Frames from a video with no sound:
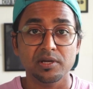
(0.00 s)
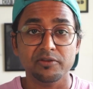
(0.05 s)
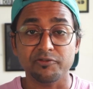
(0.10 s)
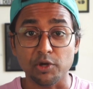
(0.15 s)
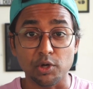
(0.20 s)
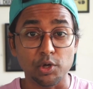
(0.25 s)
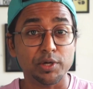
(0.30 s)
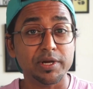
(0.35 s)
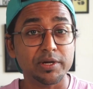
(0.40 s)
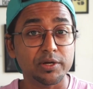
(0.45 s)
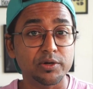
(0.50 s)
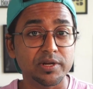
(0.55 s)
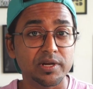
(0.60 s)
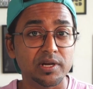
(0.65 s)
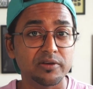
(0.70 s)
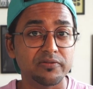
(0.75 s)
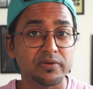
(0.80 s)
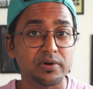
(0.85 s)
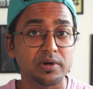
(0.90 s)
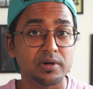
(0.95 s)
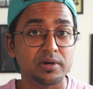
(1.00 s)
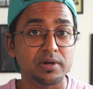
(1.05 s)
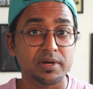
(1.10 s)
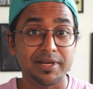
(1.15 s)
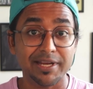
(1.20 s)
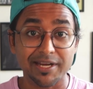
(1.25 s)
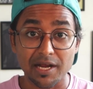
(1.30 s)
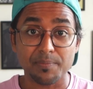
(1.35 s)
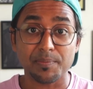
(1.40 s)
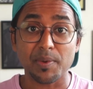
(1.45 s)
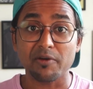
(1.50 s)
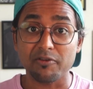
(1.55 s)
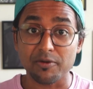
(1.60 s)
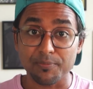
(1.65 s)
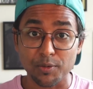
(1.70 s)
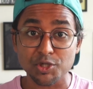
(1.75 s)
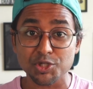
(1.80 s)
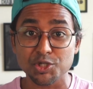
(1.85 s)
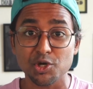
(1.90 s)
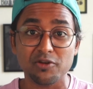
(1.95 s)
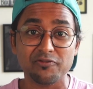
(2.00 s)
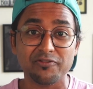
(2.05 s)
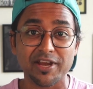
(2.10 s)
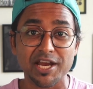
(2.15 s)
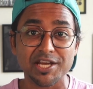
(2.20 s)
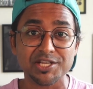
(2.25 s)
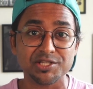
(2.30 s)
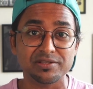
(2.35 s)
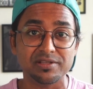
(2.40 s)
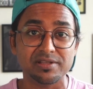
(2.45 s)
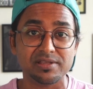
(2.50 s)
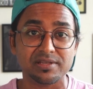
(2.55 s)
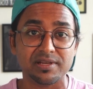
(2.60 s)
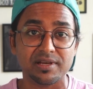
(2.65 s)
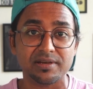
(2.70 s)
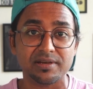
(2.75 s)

you're looking to deliver data-powered push notifications instead,